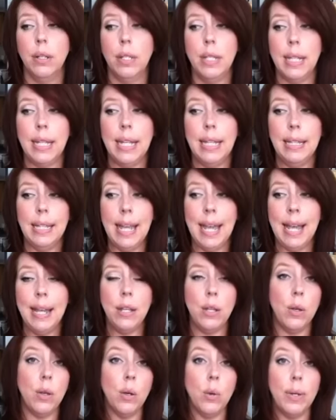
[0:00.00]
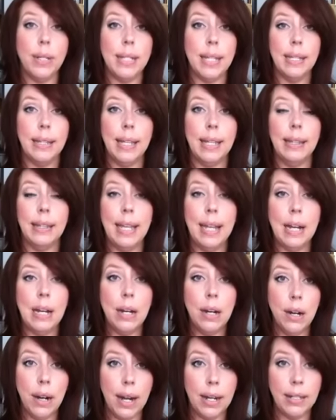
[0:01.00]
to get that, you can always get that
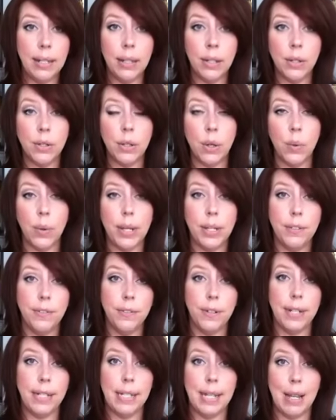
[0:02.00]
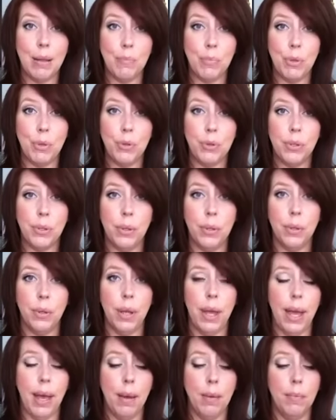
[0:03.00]
there, and then there's always free samples
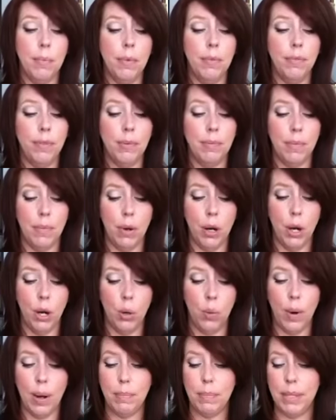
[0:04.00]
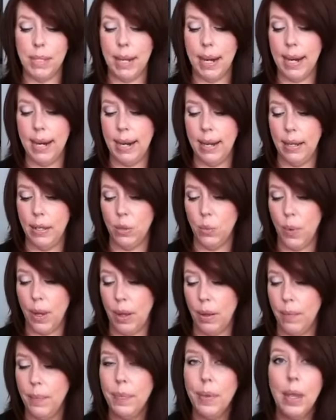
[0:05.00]
from her website as
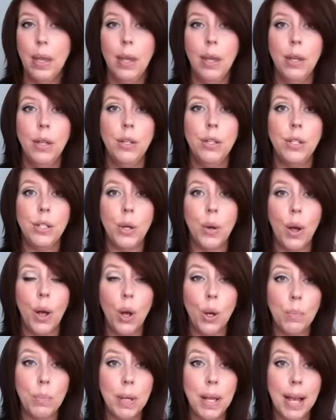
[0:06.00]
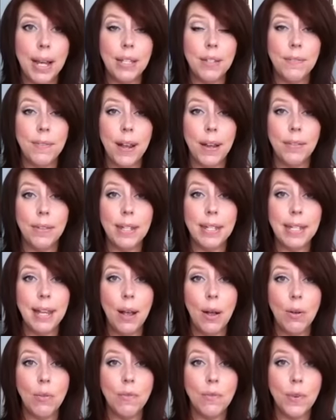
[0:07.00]
well. So I hope you guys found this
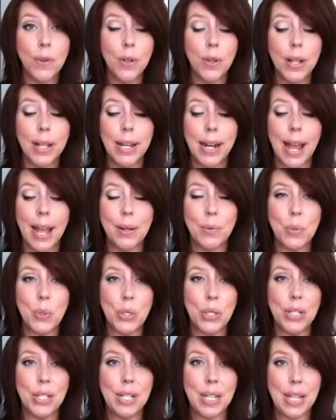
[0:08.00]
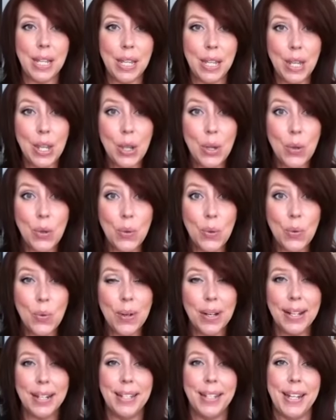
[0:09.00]
helpful, and I will see
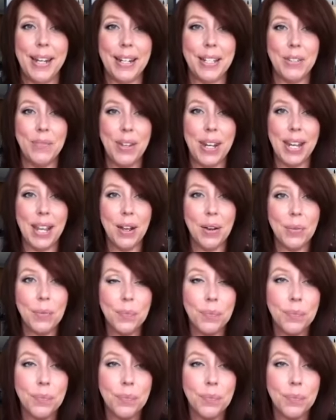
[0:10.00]
you in the next video.